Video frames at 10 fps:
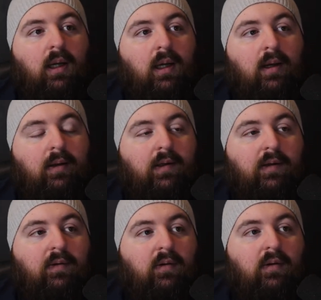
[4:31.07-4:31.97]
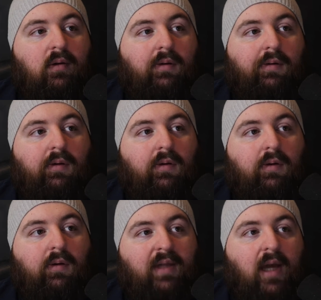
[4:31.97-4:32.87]
And
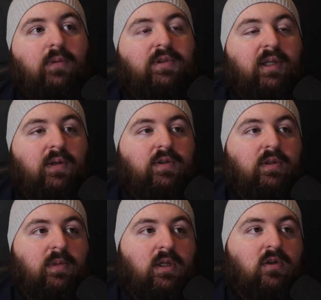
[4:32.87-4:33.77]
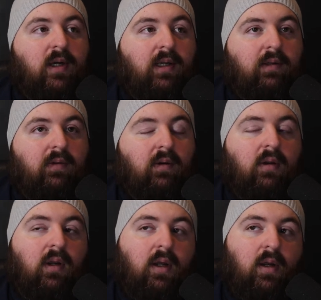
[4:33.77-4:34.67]
that was down to me trying to
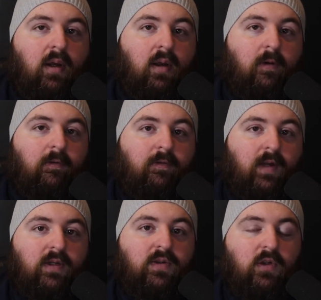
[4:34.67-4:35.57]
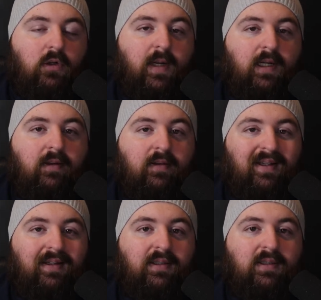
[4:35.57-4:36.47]
fit too many
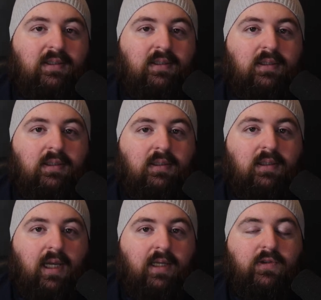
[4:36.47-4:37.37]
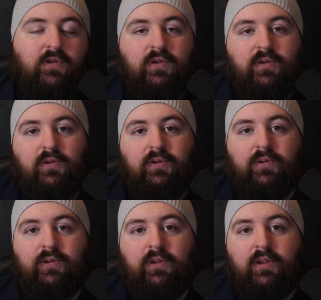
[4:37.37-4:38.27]
things into
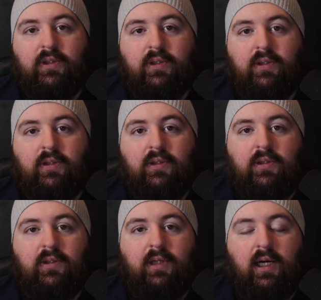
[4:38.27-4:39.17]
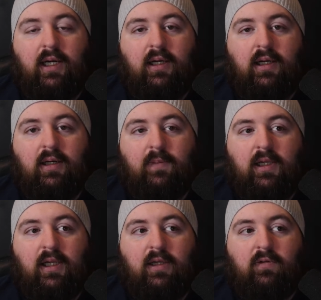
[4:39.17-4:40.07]
my
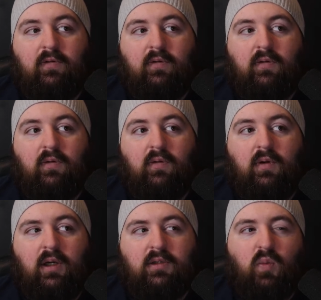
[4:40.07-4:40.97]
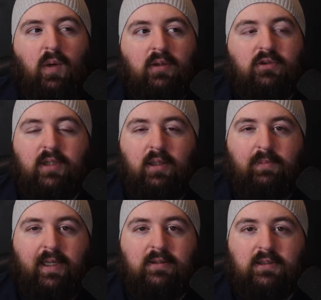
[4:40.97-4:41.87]
life, as well as trying to
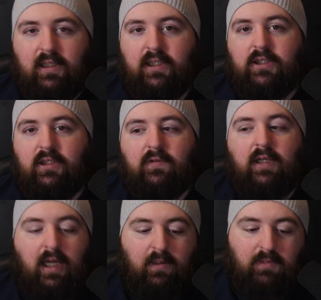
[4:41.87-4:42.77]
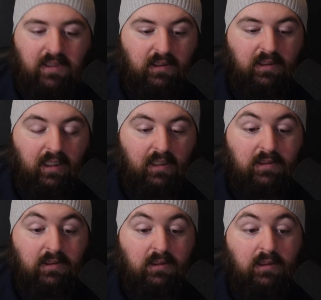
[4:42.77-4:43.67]
balance a night shift. And I immediately had
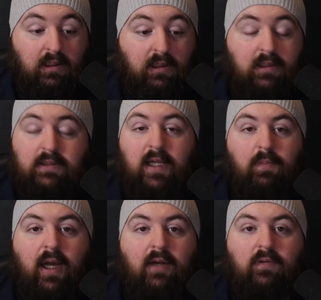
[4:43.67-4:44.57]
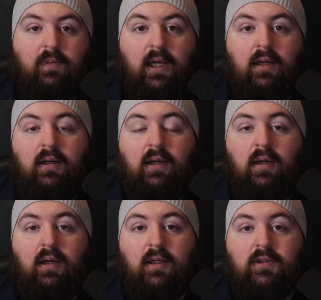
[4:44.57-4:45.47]
to step back from that
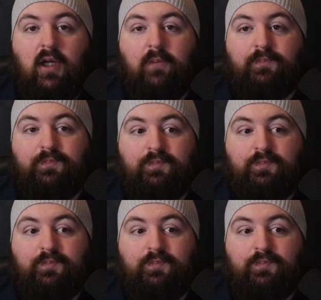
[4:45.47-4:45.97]
and stop